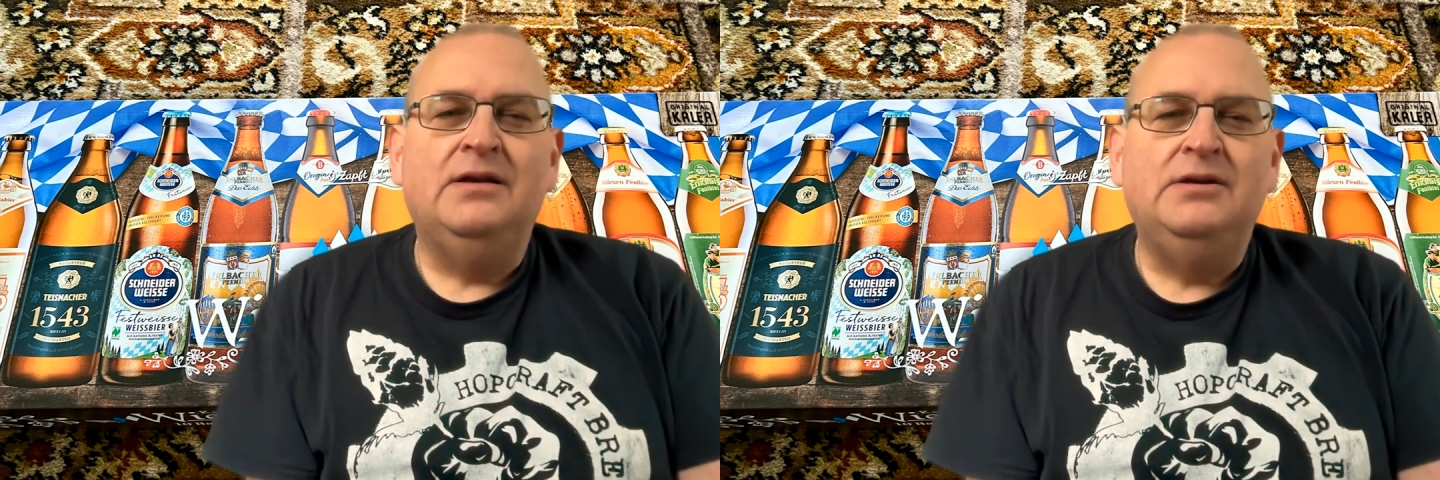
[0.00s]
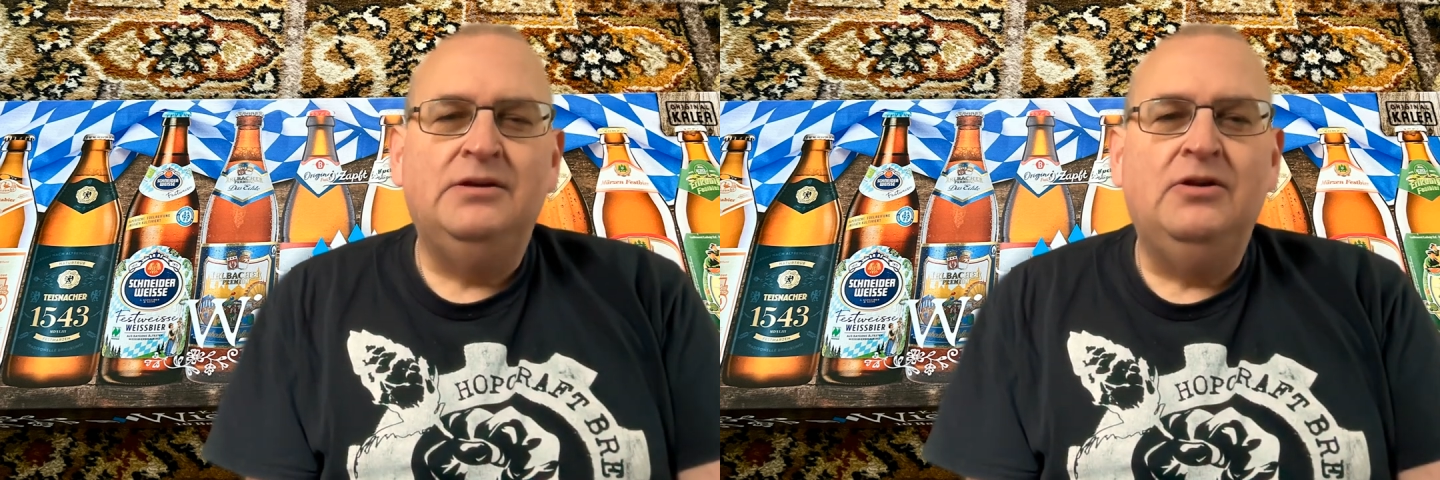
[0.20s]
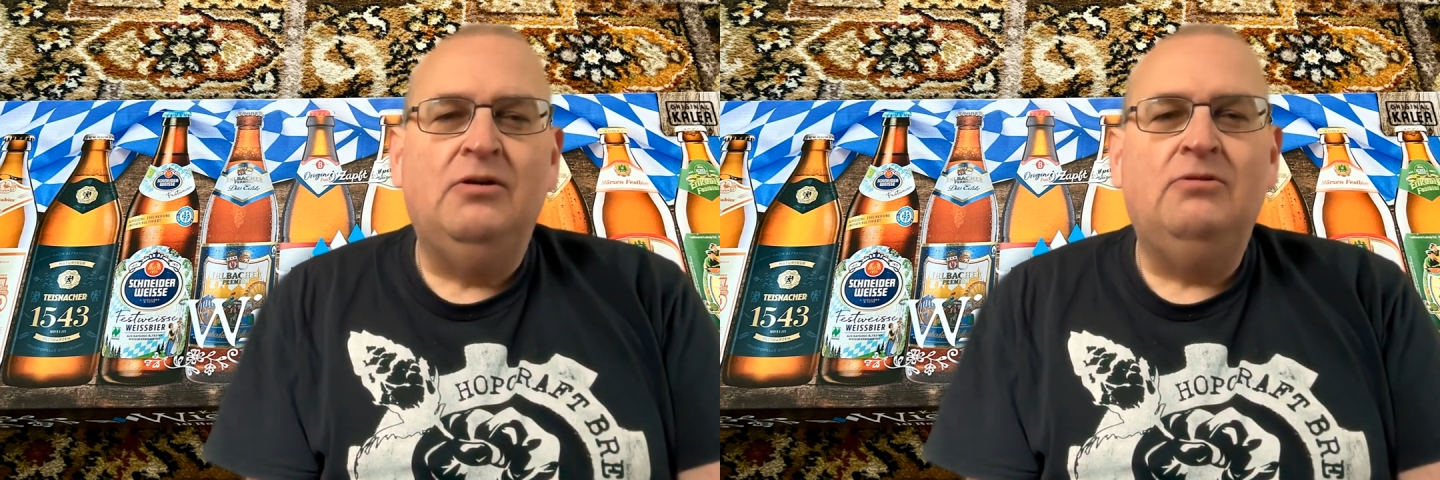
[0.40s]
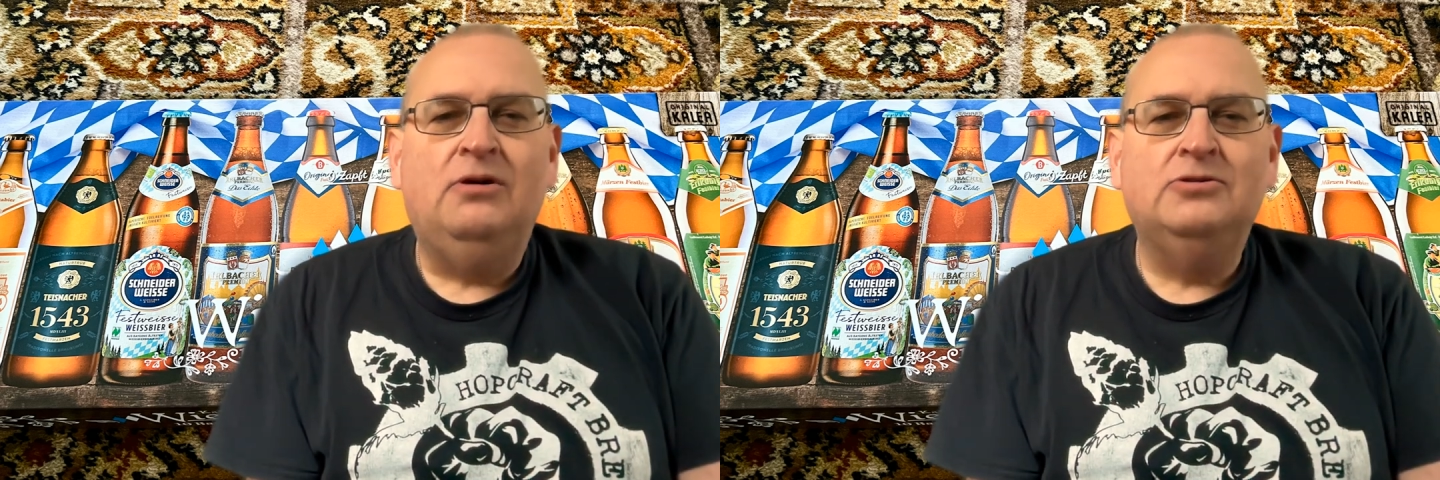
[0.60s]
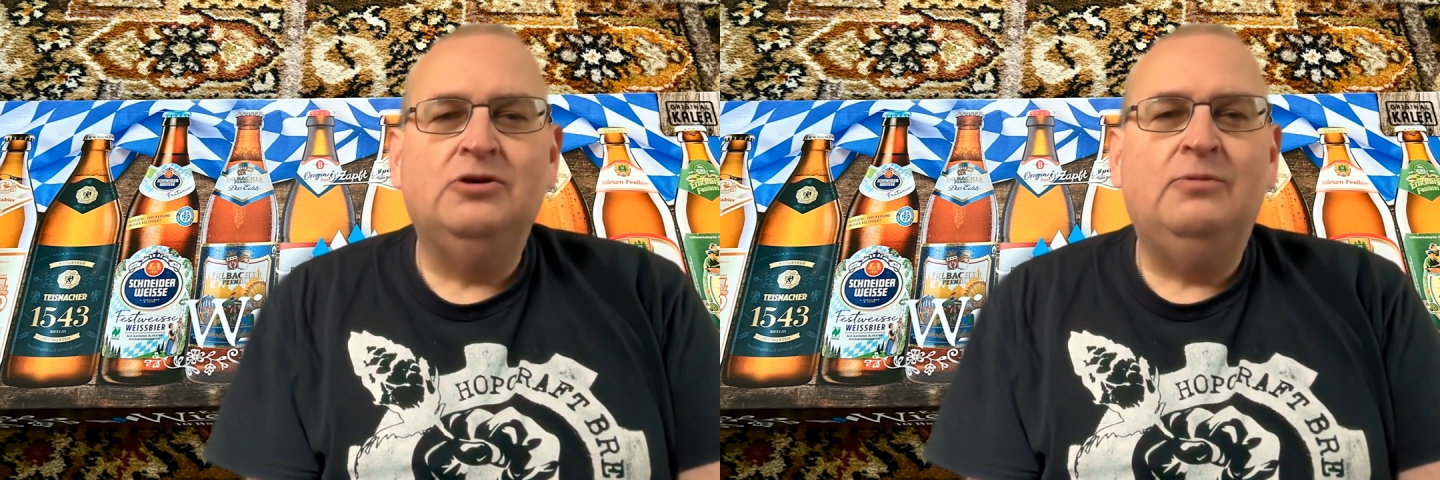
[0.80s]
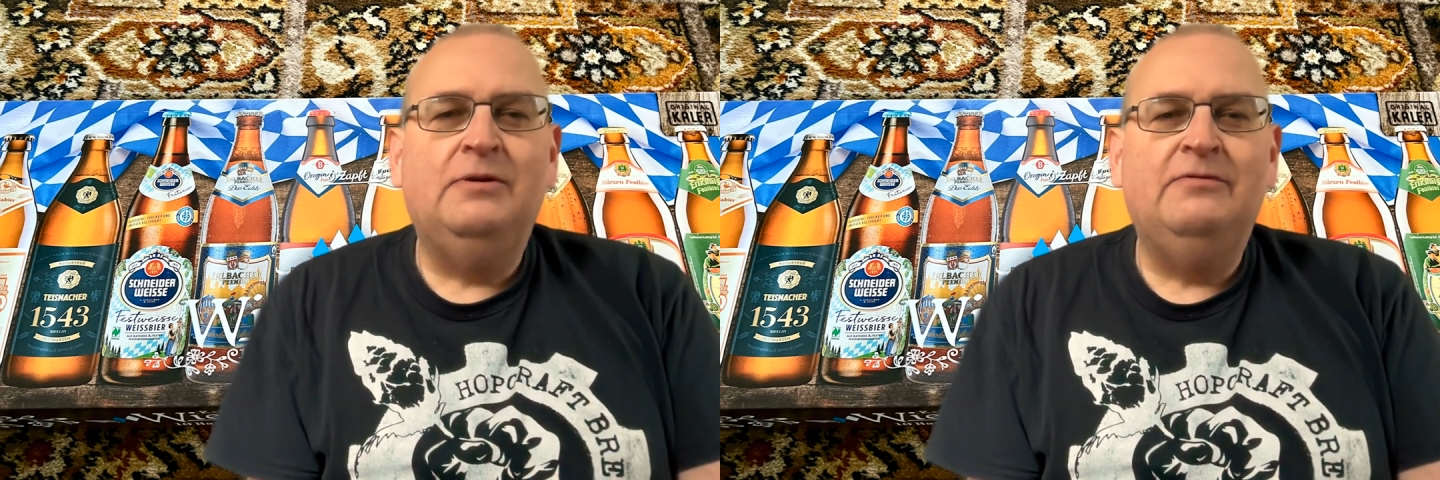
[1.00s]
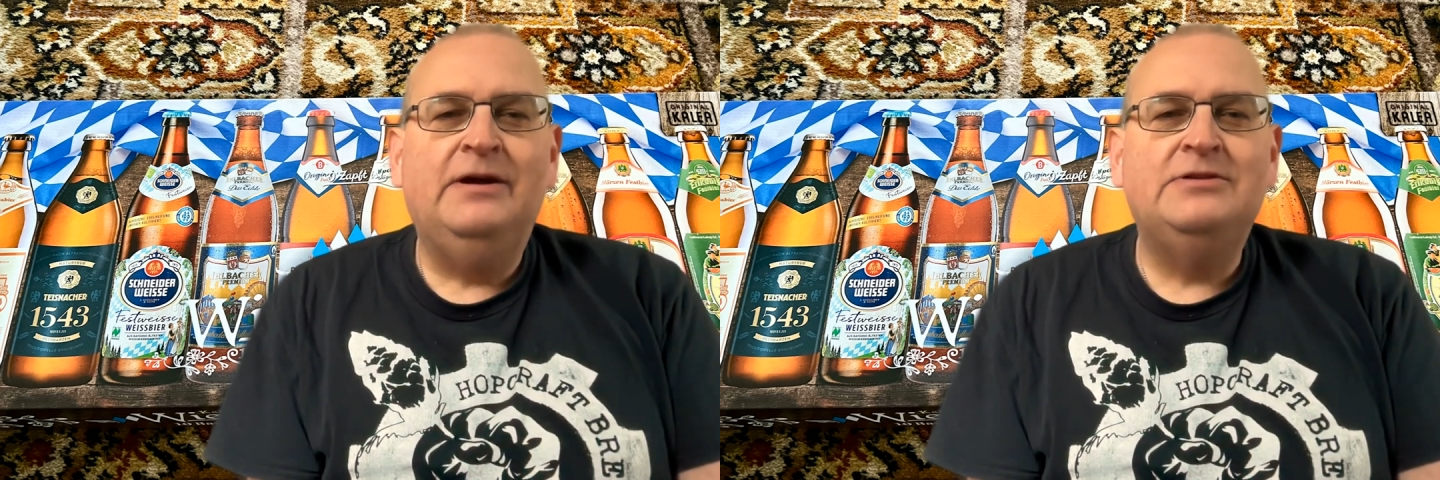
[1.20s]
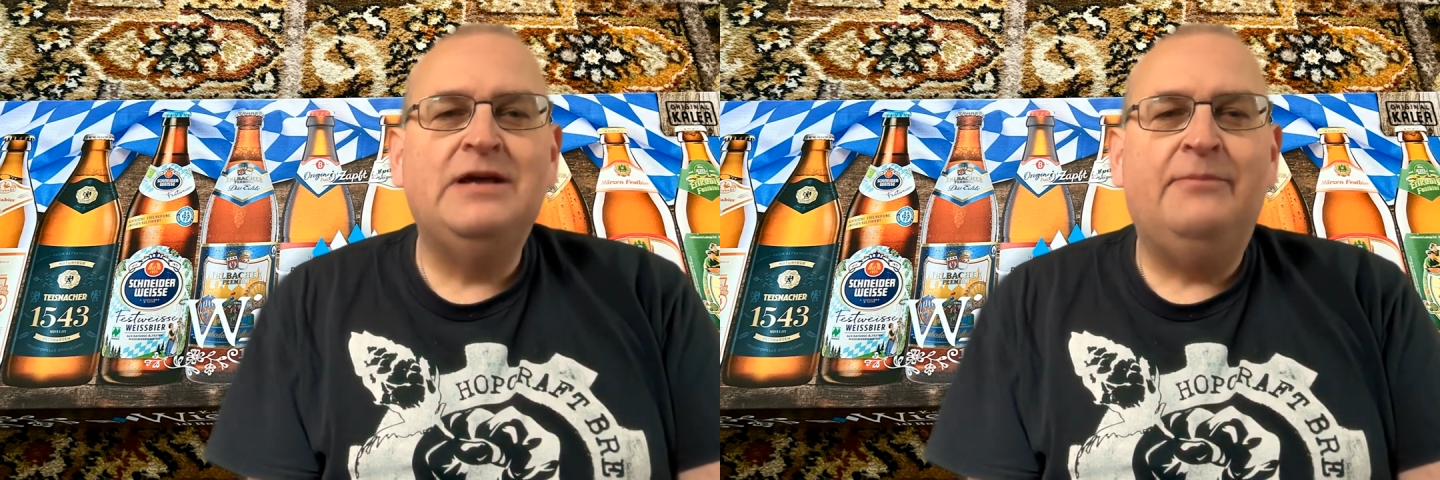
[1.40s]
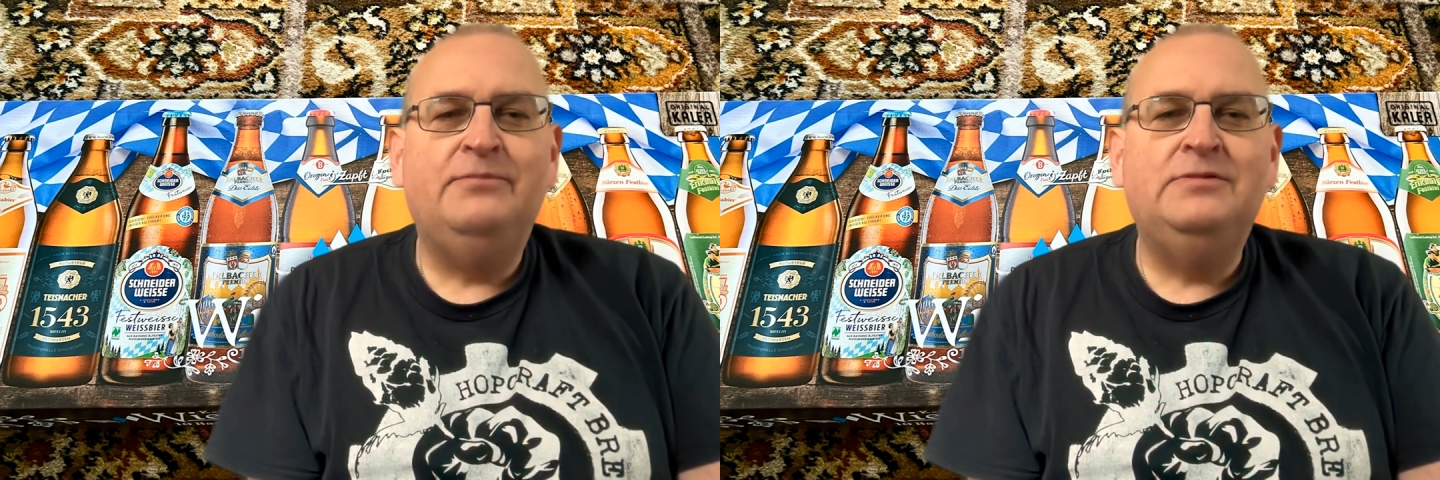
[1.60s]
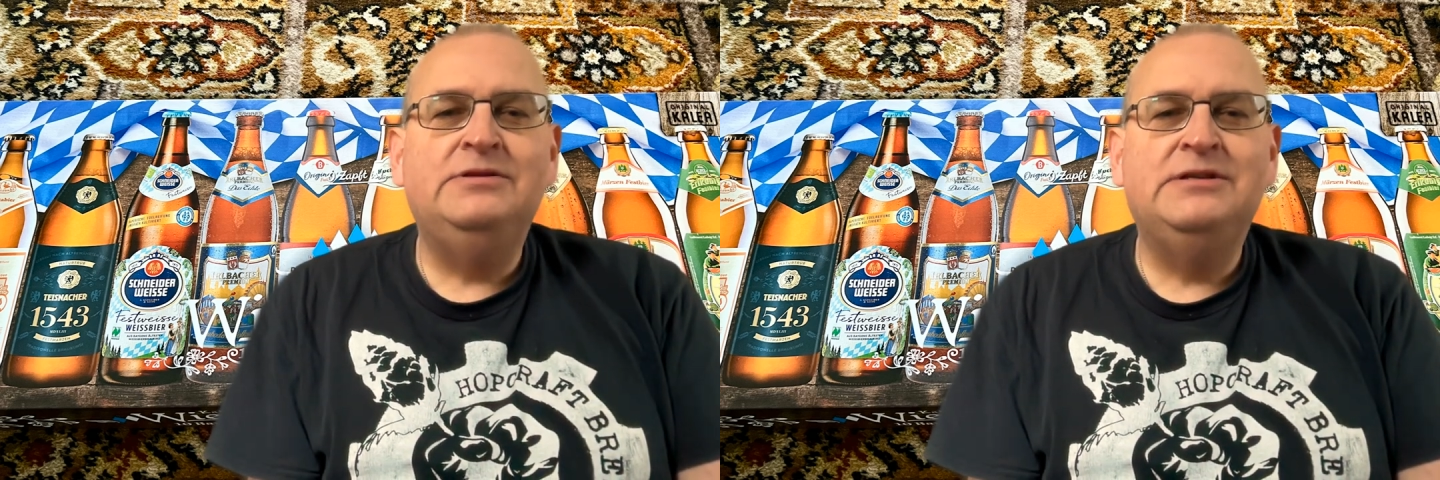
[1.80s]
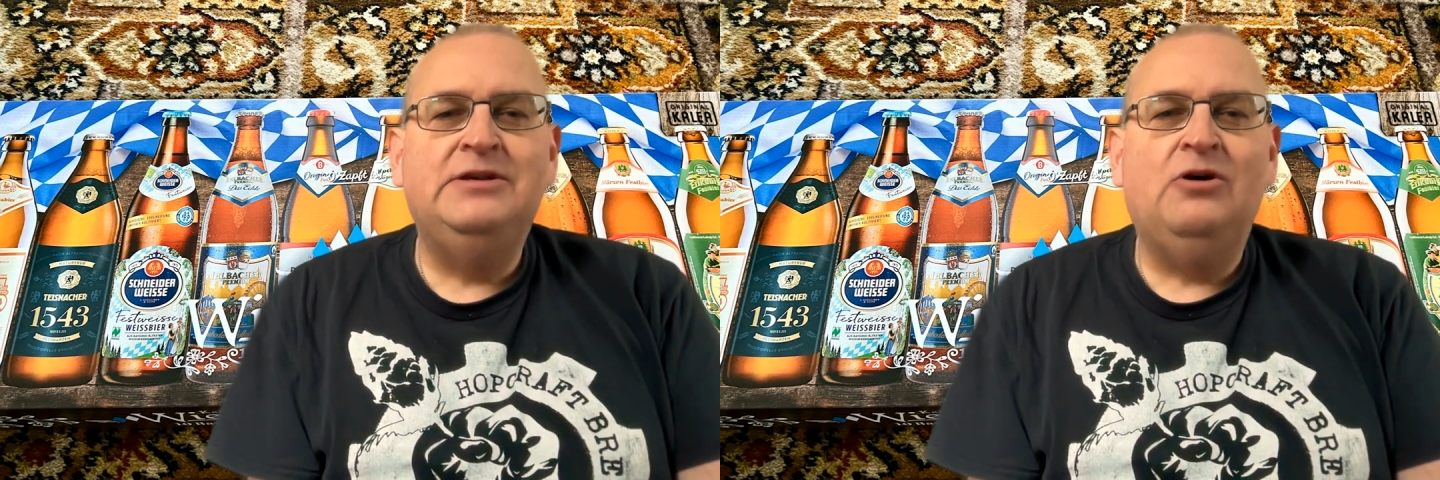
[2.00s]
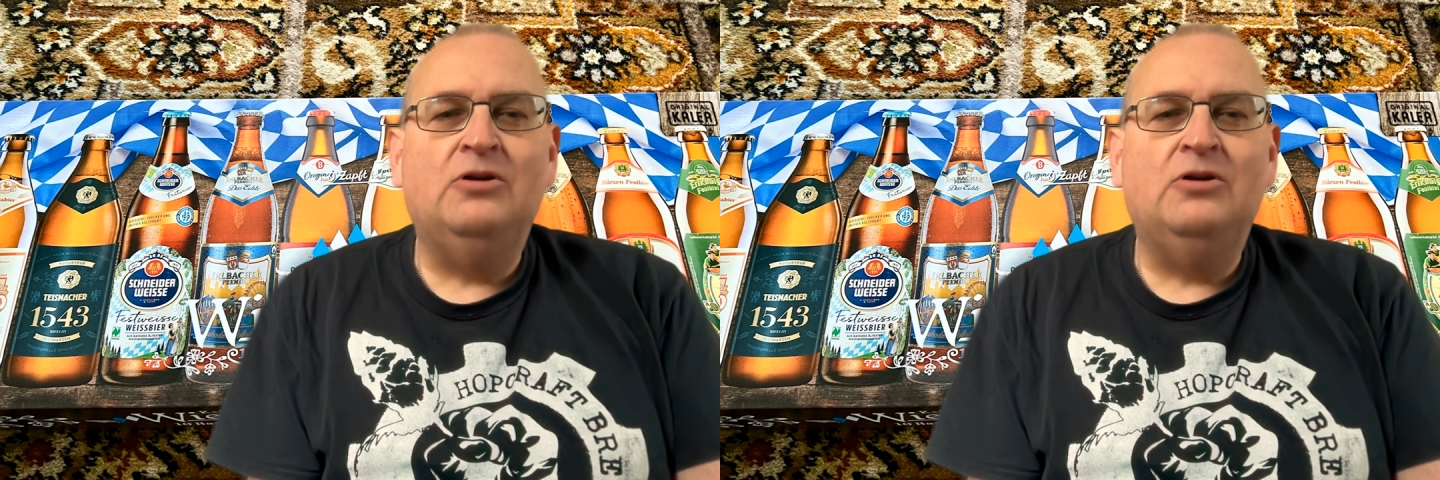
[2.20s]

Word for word: you know, Oktoberfest happens in